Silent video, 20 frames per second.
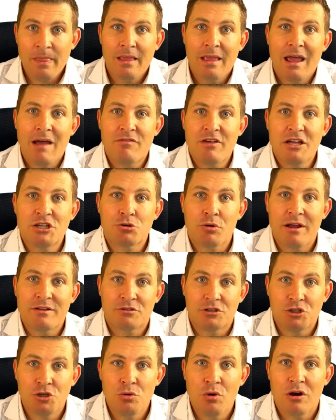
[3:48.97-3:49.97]
if they transfer
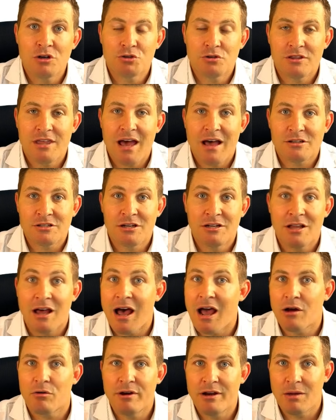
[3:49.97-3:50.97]
200,000 to
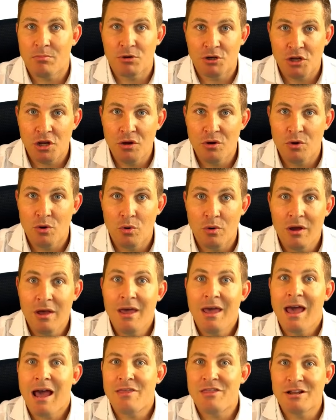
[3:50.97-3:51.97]
IRA number 2
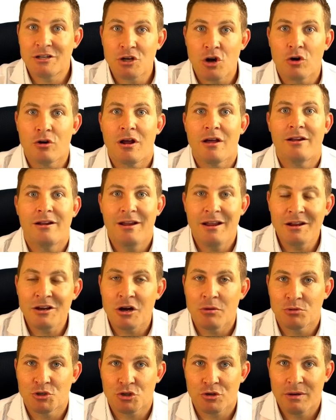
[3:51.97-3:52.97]
and then turn on an income
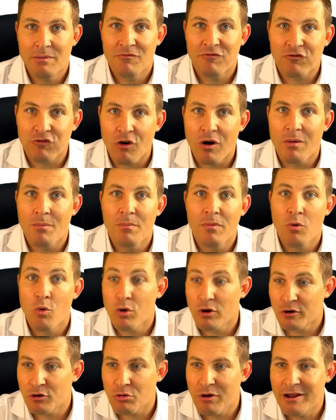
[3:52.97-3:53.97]
stream from or
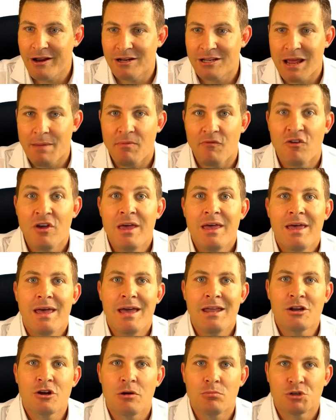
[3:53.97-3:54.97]
create a type of
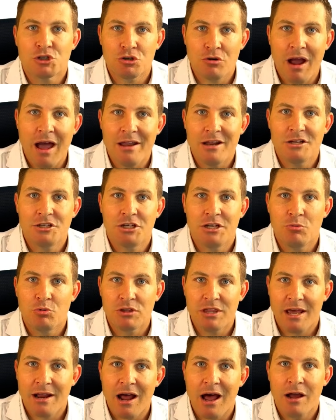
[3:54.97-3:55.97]
income strategy with
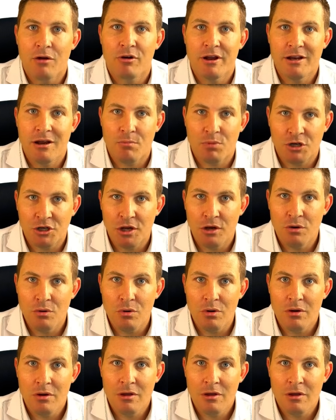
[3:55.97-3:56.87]
that IRA number 2,